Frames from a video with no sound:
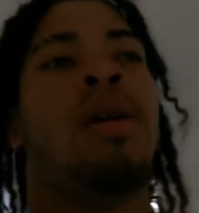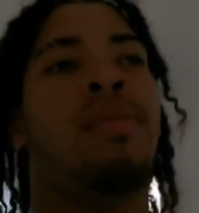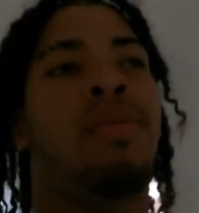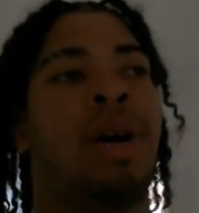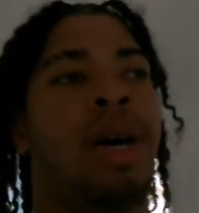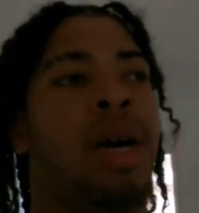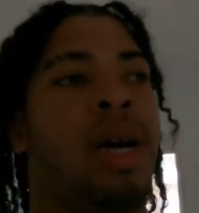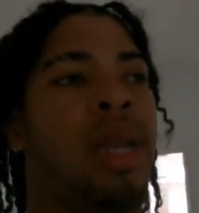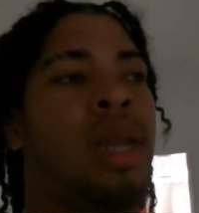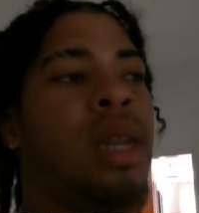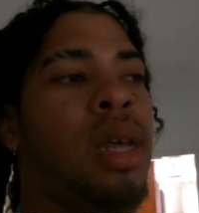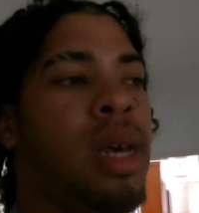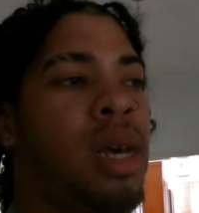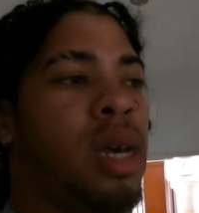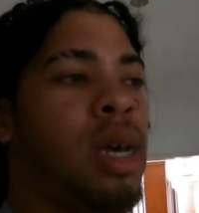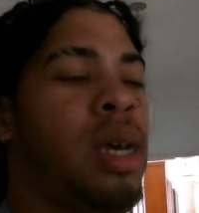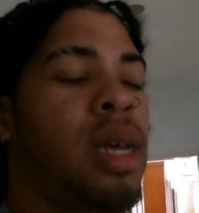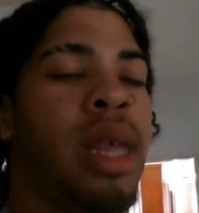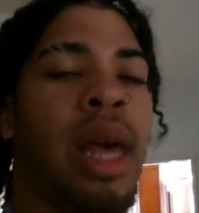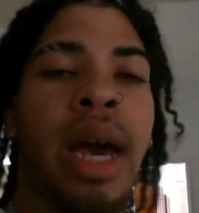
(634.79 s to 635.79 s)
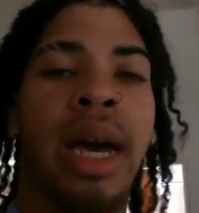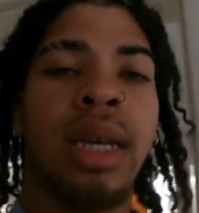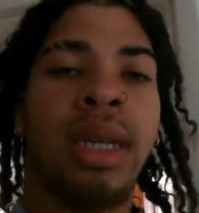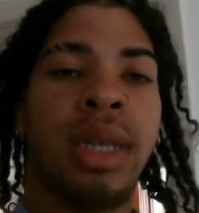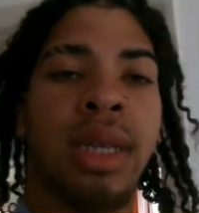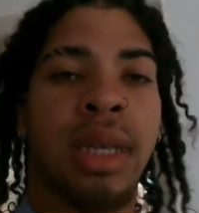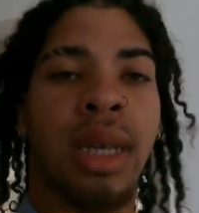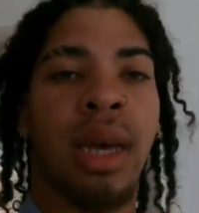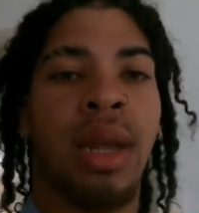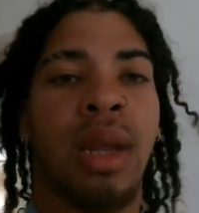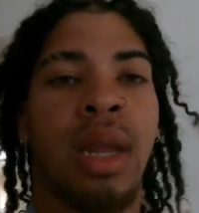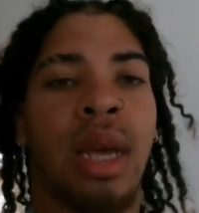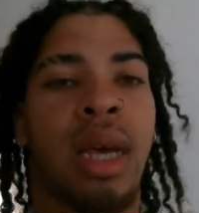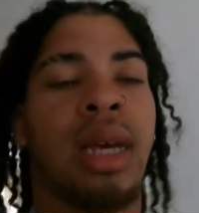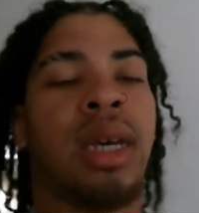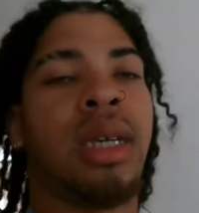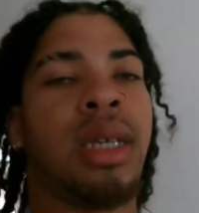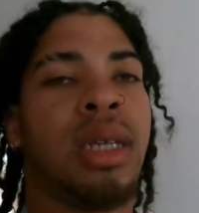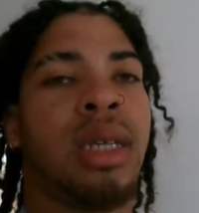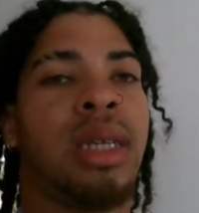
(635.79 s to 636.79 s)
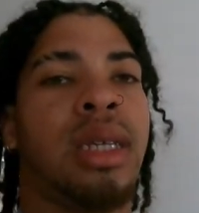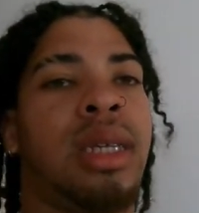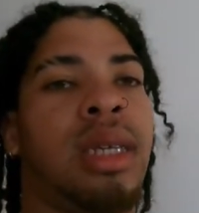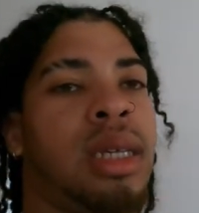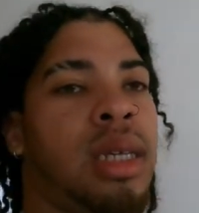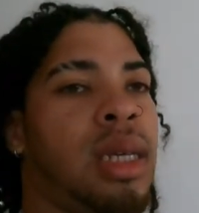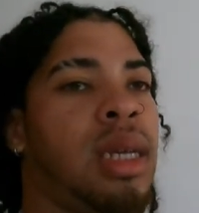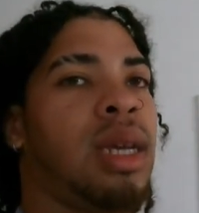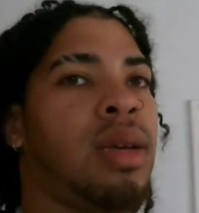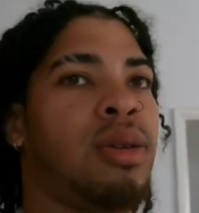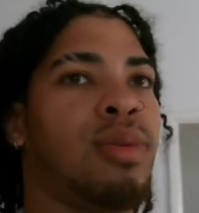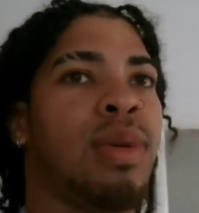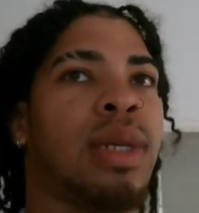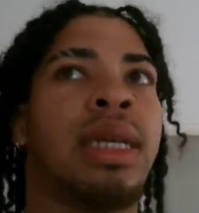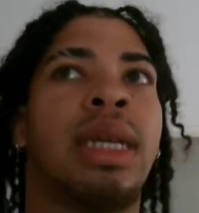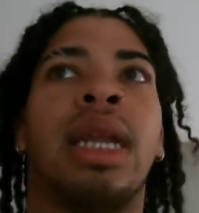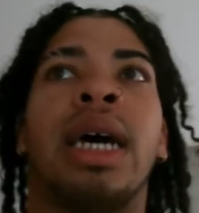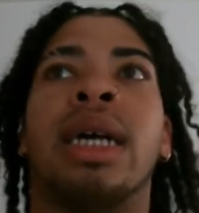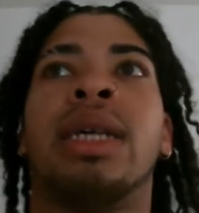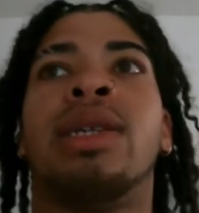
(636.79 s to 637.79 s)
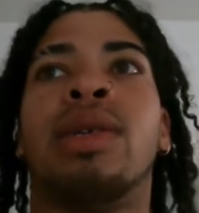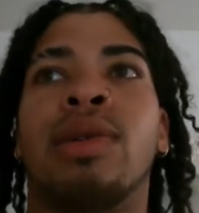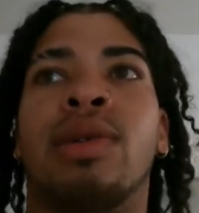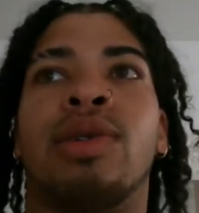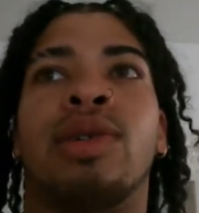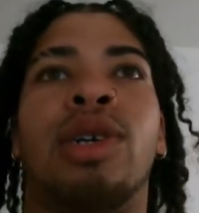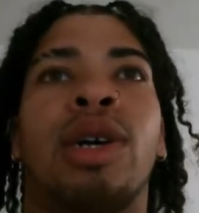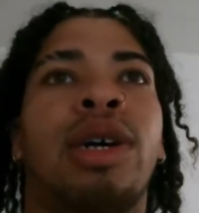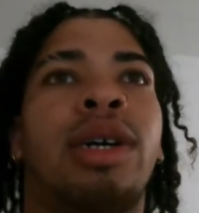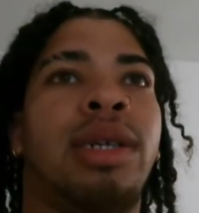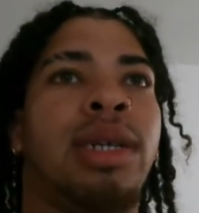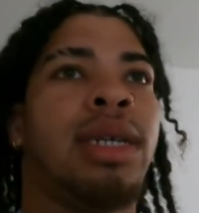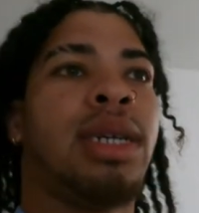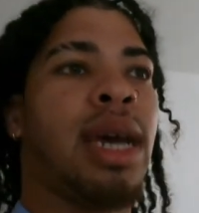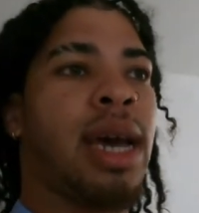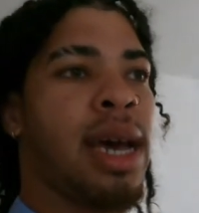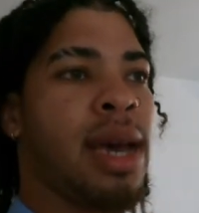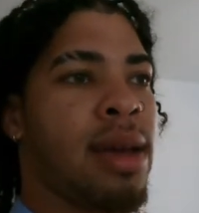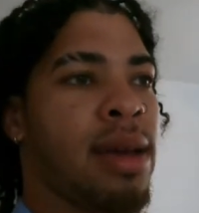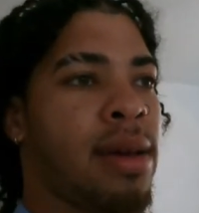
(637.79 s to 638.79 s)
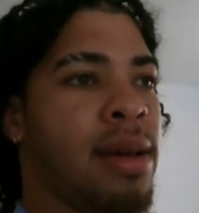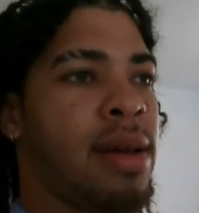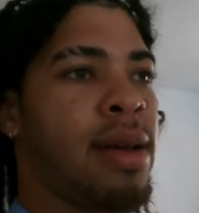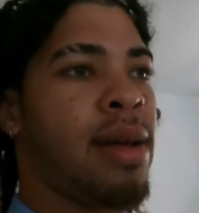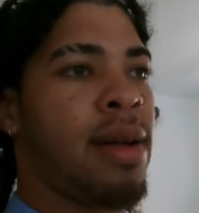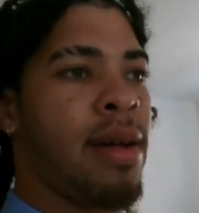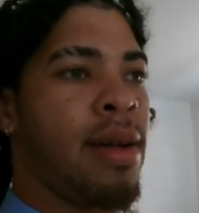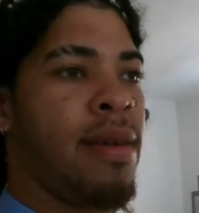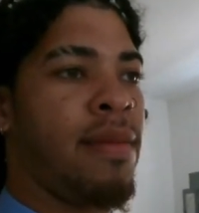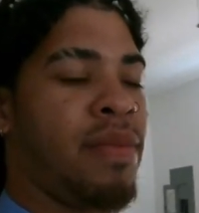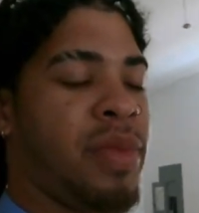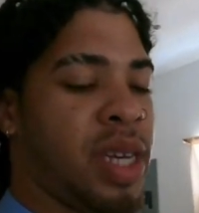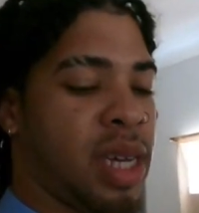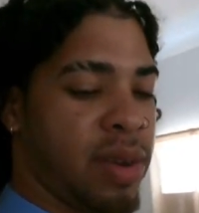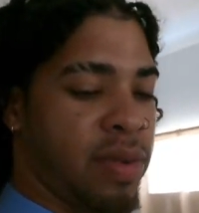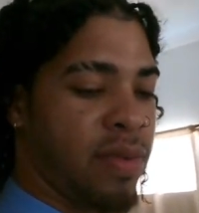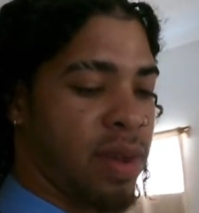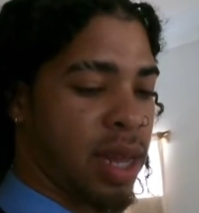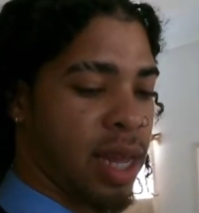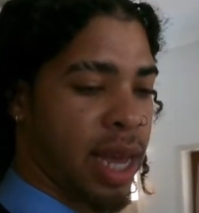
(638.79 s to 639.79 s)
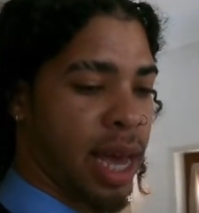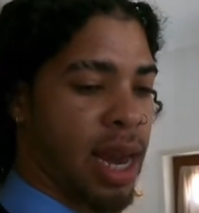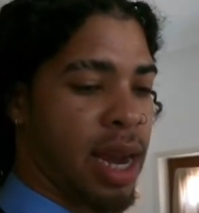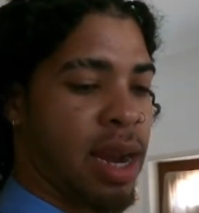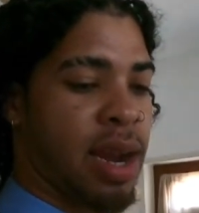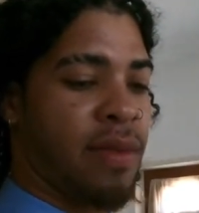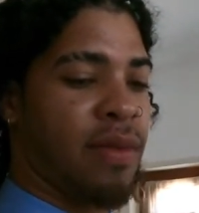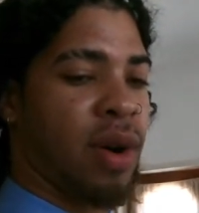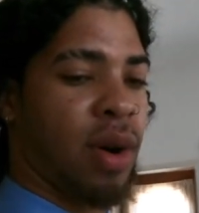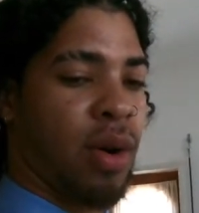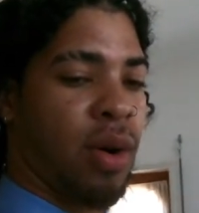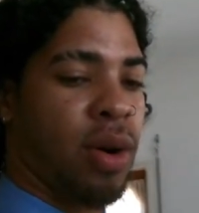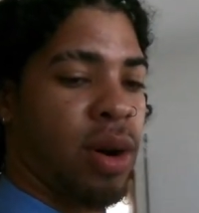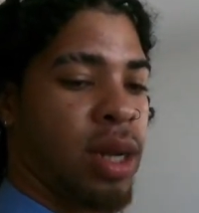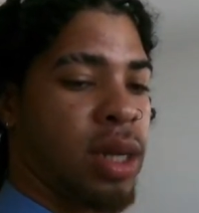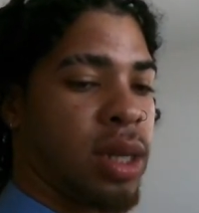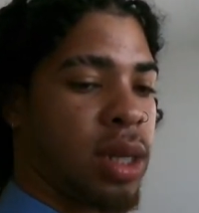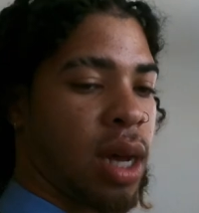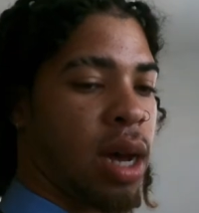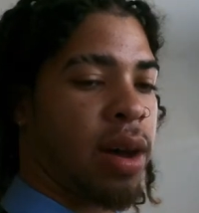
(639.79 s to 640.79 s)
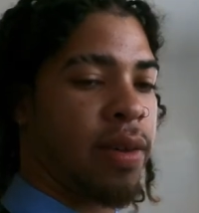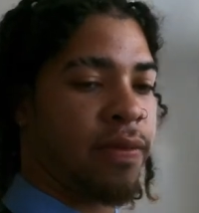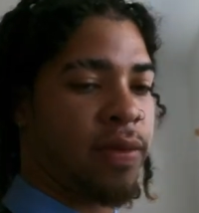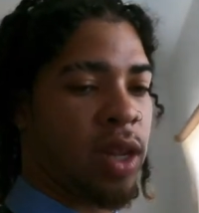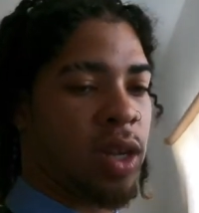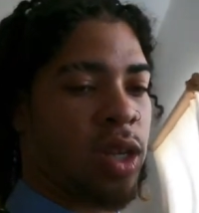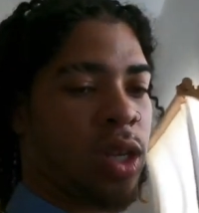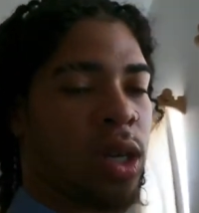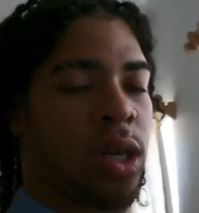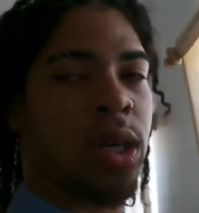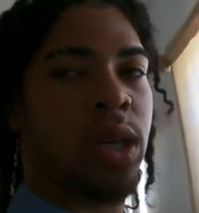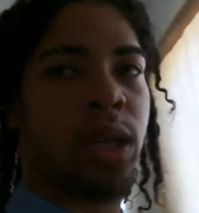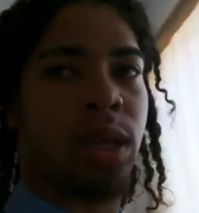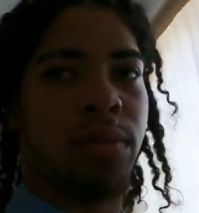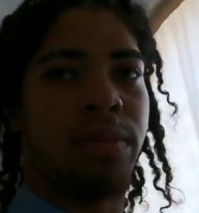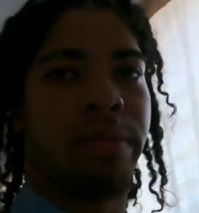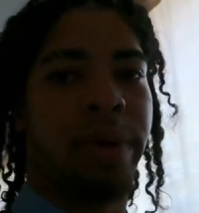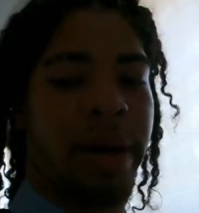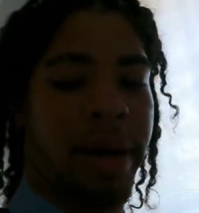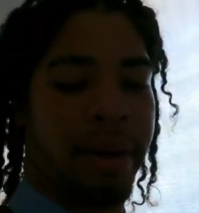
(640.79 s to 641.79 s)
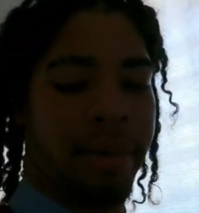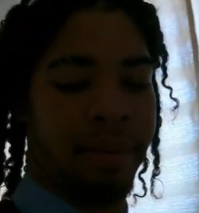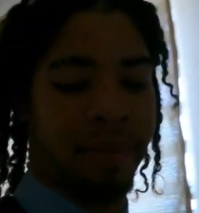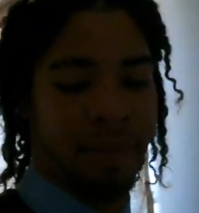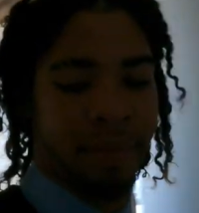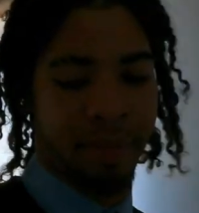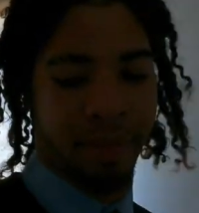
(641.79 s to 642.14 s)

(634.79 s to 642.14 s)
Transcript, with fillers: But yes, it is it was a nice little church day. Didn't really get any recordings of the church, but